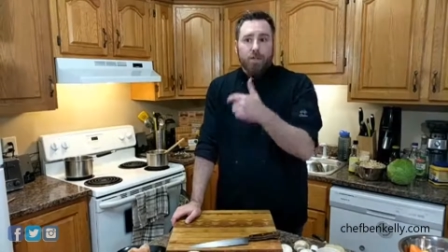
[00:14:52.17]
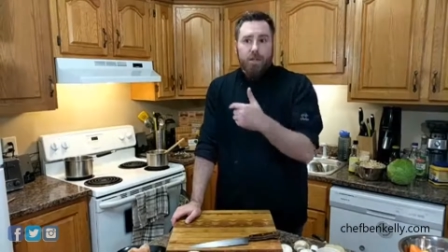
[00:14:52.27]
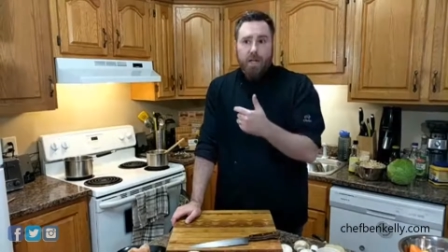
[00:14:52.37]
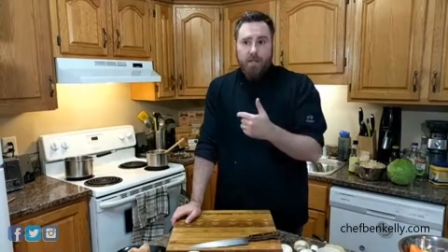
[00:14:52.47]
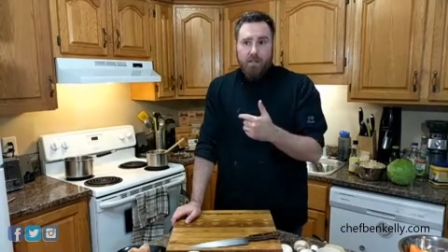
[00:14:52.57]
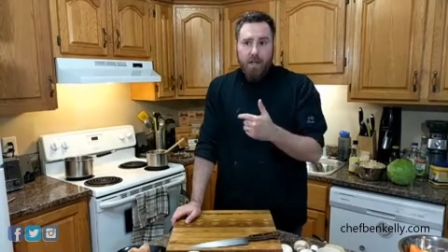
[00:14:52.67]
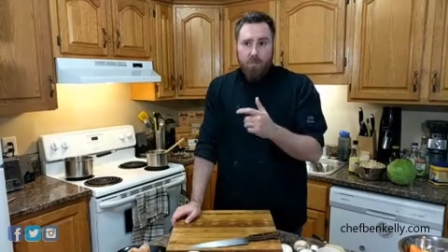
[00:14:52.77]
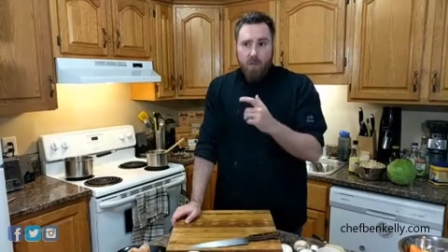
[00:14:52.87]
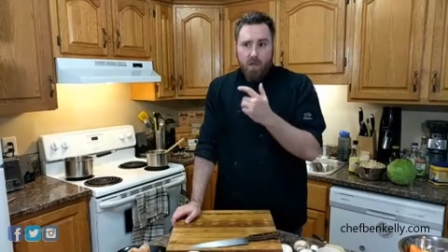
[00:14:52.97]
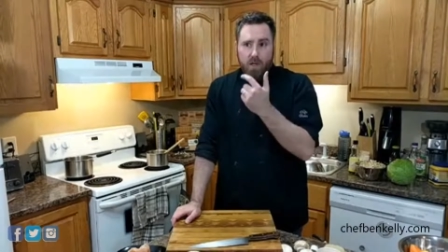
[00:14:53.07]
So the next
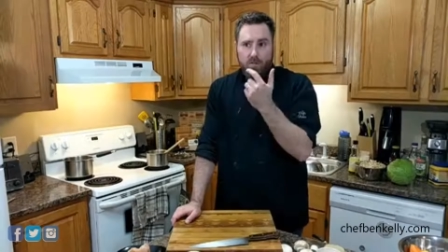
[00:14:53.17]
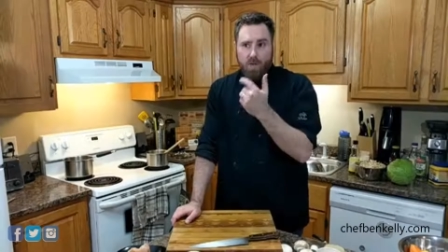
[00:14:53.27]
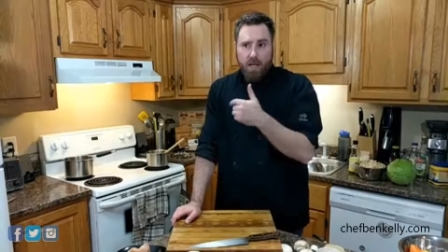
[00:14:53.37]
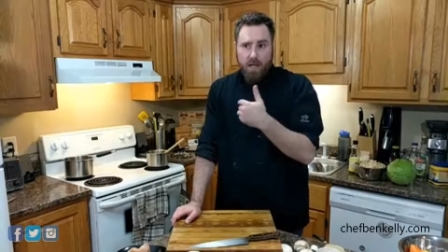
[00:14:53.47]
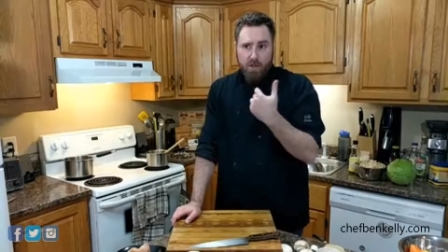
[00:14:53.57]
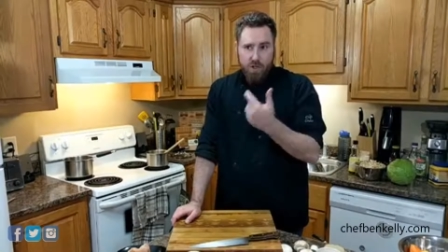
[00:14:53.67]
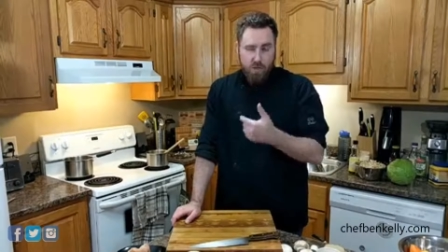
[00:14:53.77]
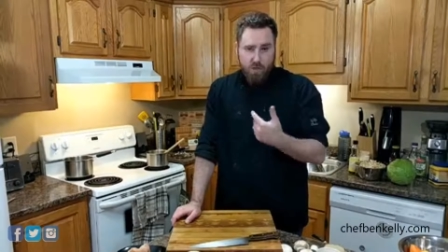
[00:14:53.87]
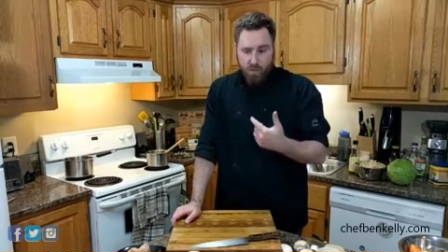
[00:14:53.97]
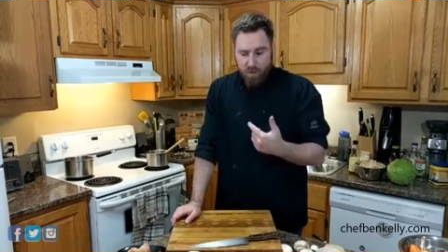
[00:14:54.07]
step is we're going to add the
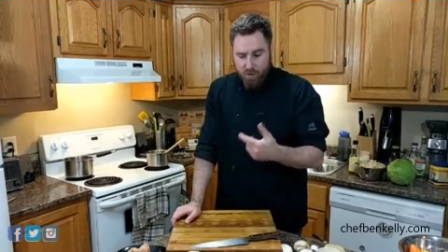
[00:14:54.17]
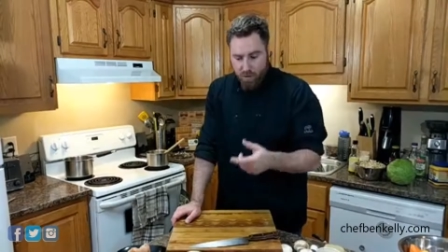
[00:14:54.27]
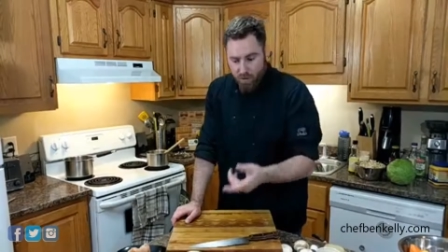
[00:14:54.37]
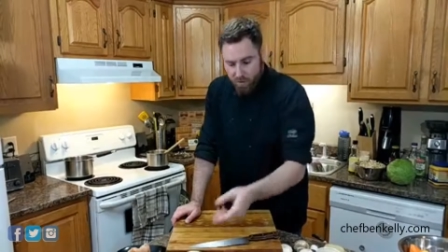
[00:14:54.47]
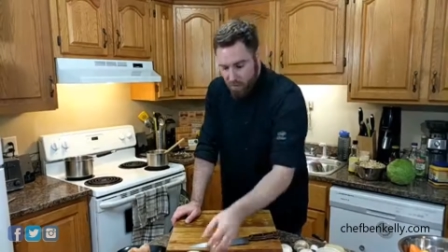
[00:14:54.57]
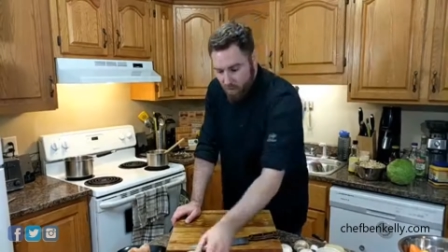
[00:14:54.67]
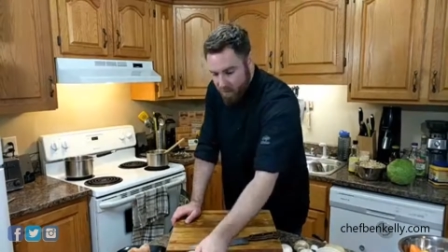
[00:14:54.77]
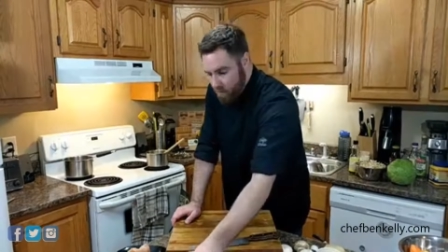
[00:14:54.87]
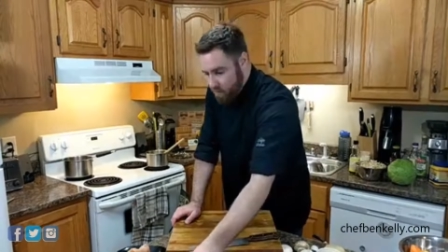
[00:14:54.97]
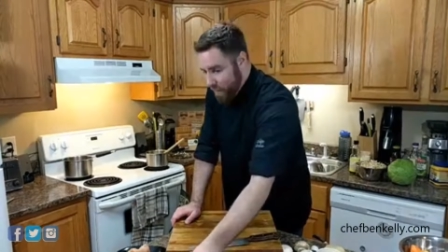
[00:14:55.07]
juice and the brown sugar. So we
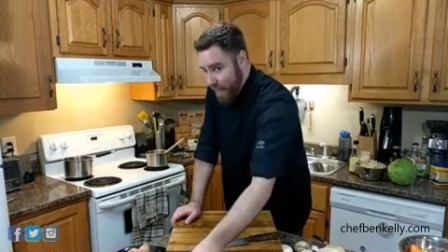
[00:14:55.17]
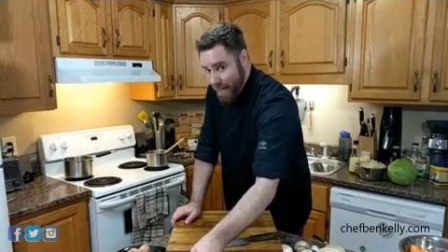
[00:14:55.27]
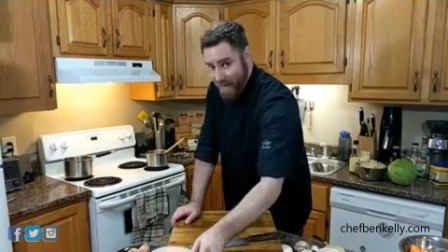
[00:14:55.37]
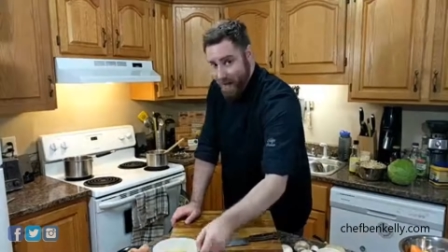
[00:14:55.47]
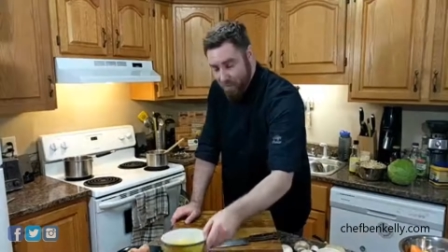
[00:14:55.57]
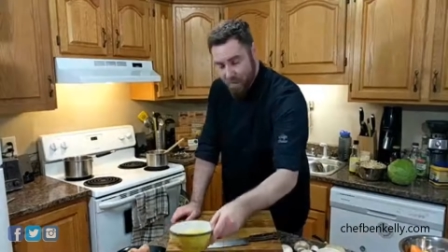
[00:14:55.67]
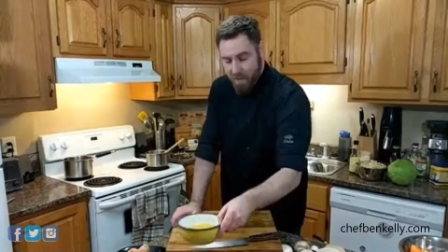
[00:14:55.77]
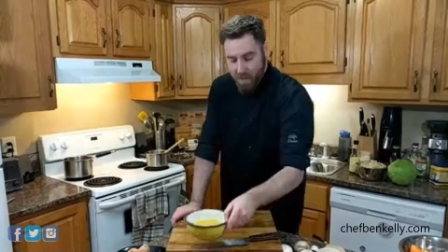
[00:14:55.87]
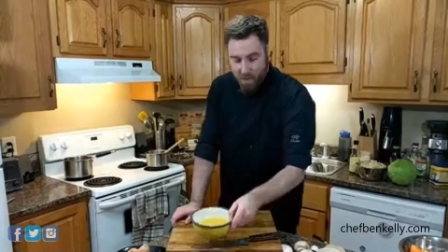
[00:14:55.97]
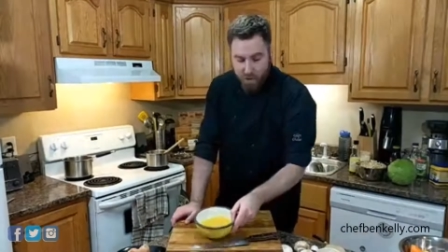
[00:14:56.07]
might as well just add
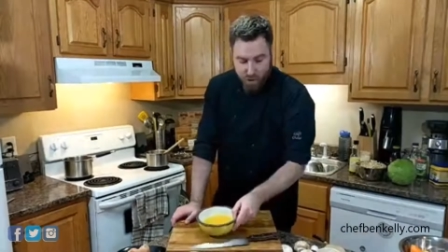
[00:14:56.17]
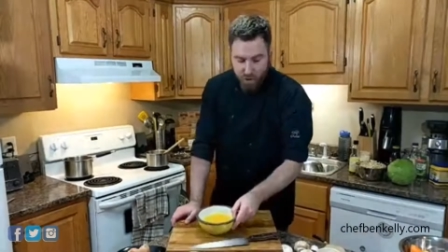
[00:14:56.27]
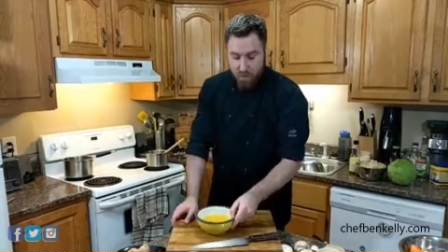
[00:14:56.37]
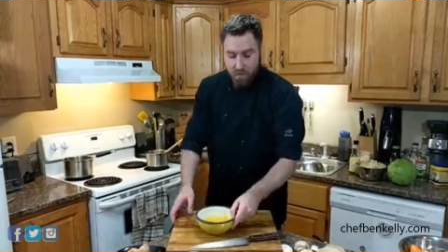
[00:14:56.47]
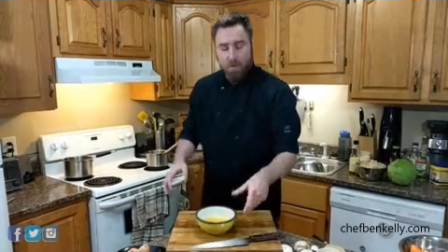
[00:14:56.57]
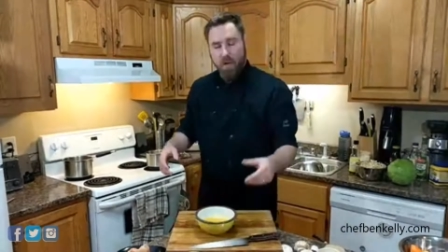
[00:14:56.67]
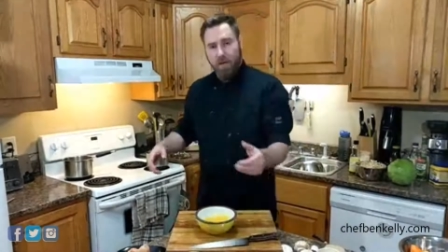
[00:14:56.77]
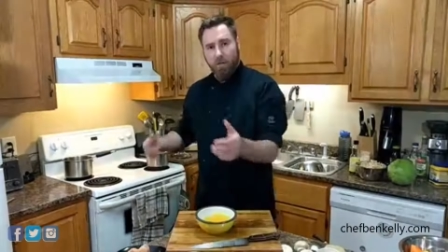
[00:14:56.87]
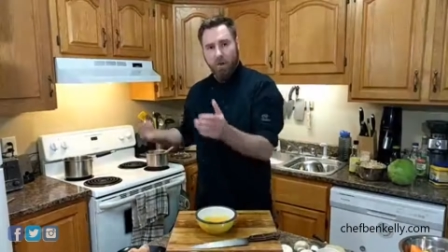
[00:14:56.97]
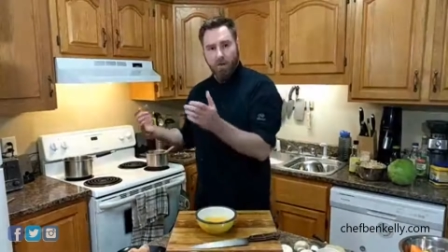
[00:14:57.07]
everything into the juice,
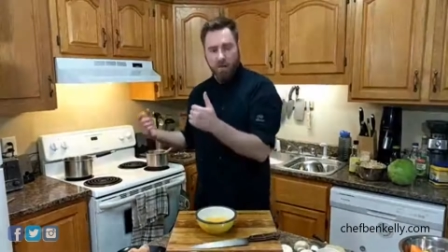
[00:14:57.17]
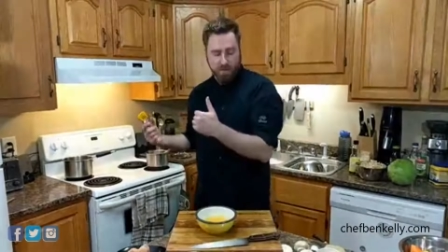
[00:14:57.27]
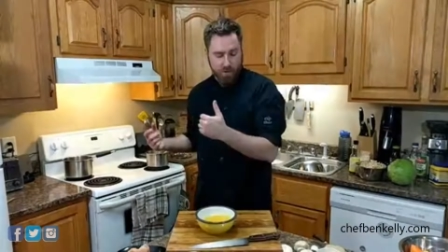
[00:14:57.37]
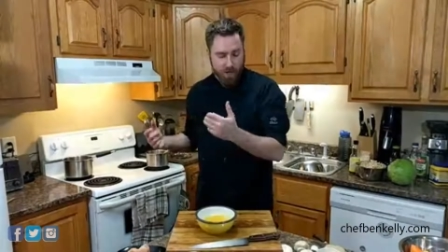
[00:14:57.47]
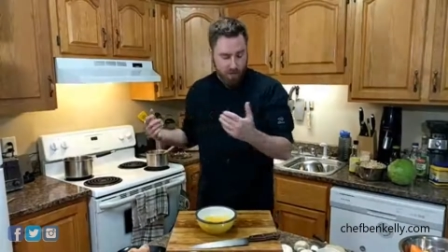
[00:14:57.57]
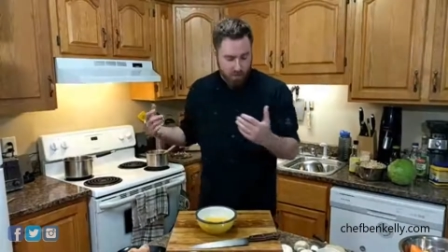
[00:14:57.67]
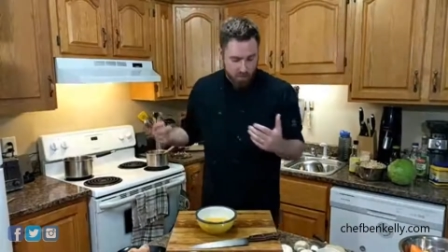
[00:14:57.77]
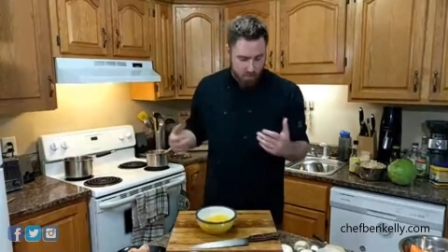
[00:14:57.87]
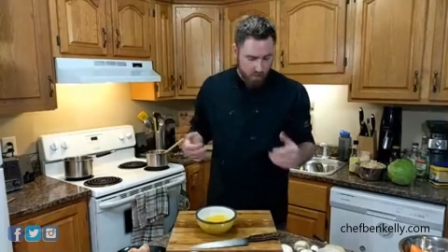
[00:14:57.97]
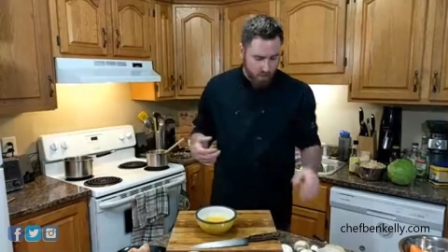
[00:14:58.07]
and that way when it's ready,
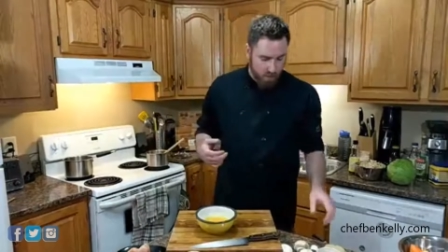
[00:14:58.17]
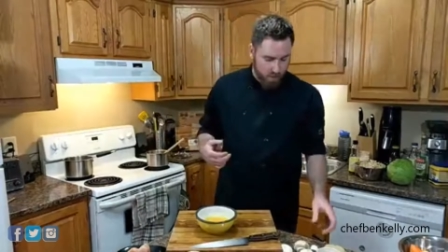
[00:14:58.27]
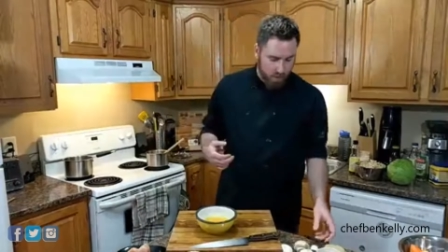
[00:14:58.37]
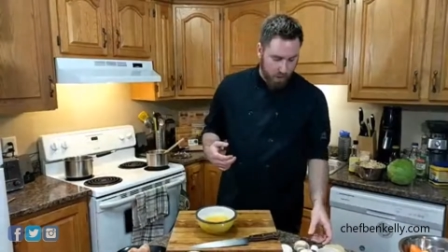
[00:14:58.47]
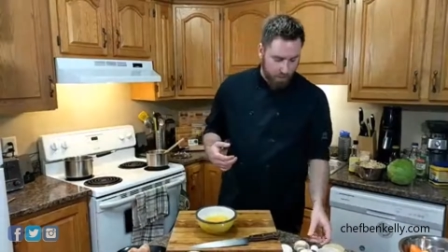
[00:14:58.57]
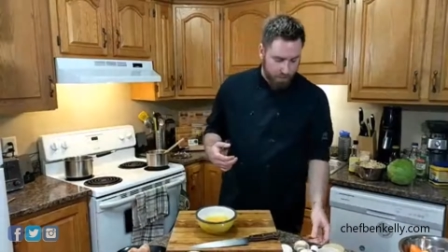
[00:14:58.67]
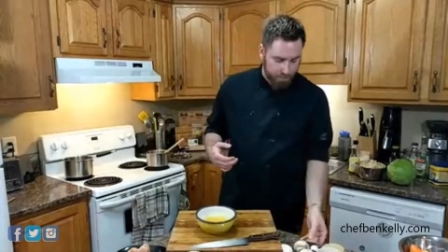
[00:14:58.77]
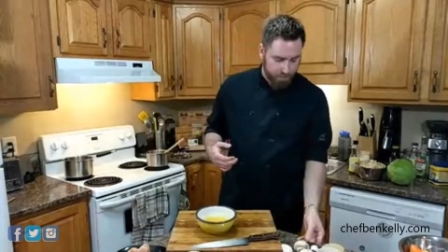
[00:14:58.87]
we're good to go.